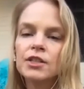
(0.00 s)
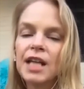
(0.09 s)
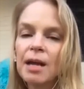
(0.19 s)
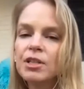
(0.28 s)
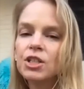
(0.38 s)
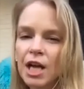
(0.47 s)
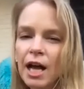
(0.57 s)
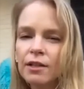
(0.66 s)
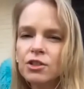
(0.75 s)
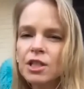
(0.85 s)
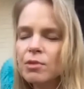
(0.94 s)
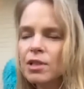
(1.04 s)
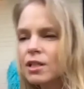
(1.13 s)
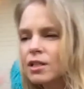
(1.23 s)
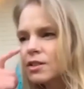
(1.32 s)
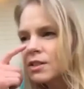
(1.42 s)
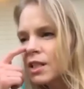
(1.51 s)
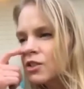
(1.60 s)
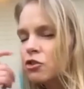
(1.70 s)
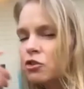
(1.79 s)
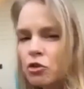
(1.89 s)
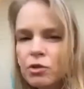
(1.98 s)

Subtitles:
can be challenging because it's new,